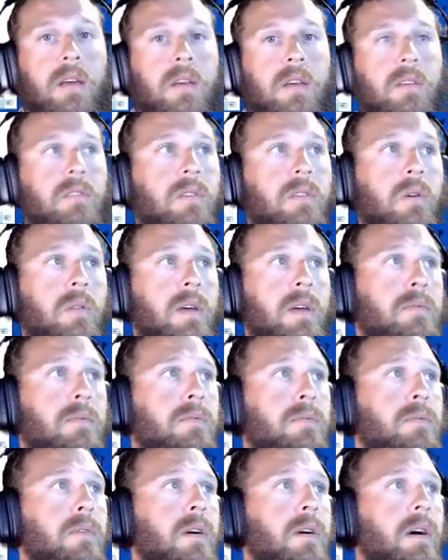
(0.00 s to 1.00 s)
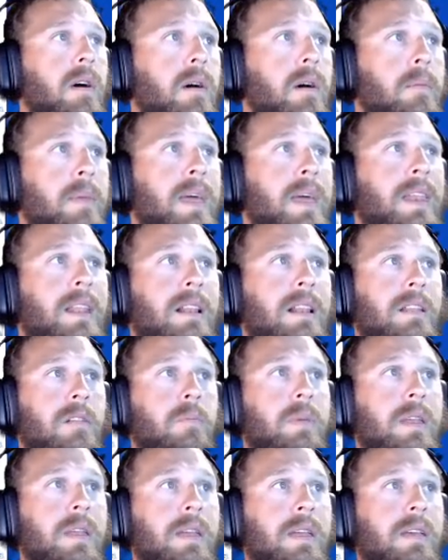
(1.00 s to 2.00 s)
So they've uh, made it a little
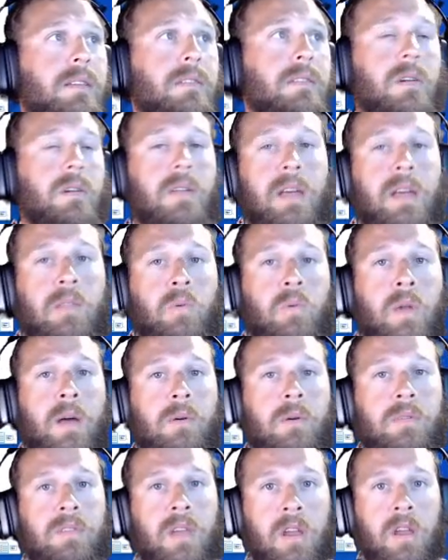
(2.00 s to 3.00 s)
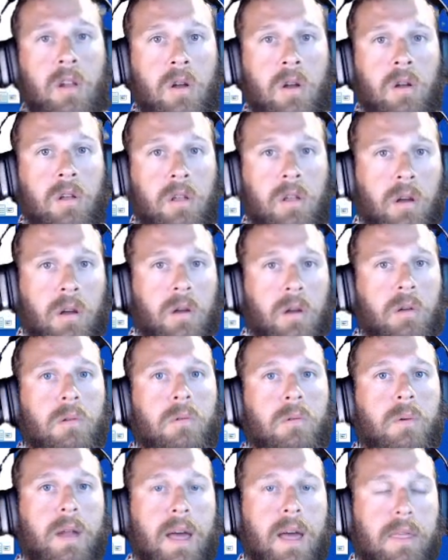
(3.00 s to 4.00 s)
bit easier. That's what I was saying earlier
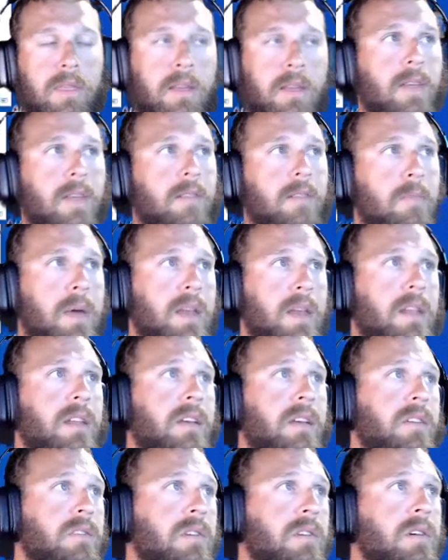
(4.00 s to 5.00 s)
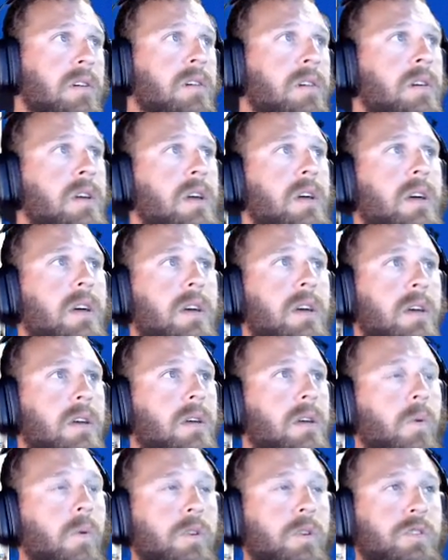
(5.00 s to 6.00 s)
when I think they've made it easier.
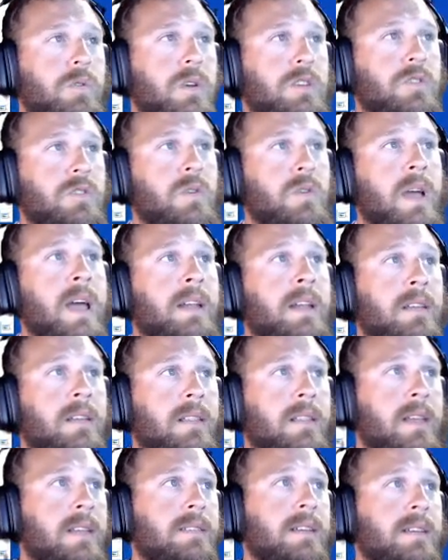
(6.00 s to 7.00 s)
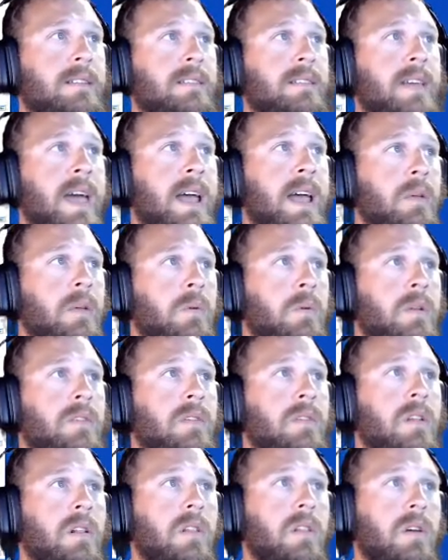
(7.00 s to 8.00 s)
Once you extract it, that's exactly what it's
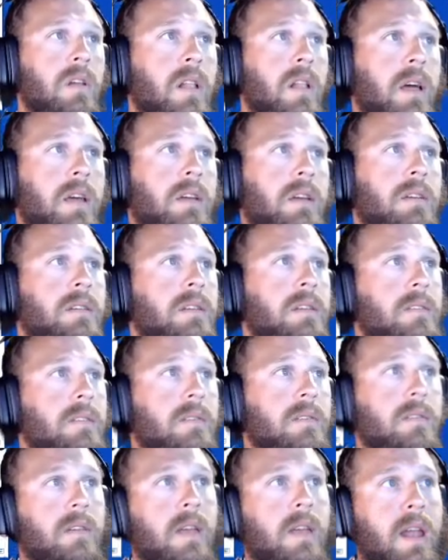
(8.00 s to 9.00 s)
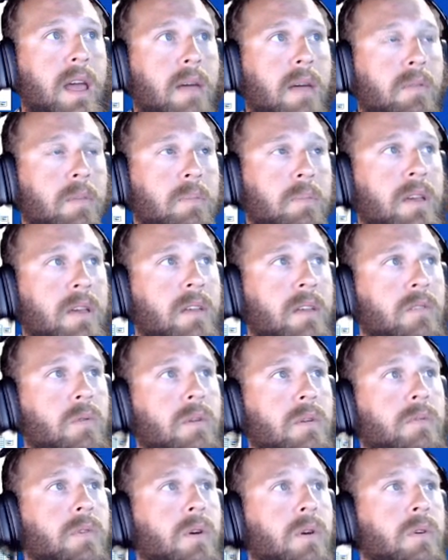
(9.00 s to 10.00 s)
going to look like. It's going to have the PS3
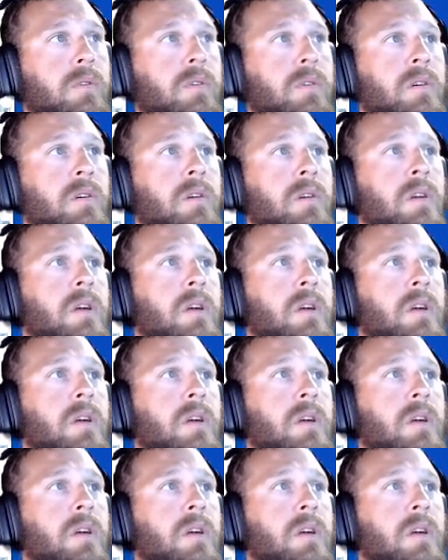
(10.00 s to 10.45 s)
folder,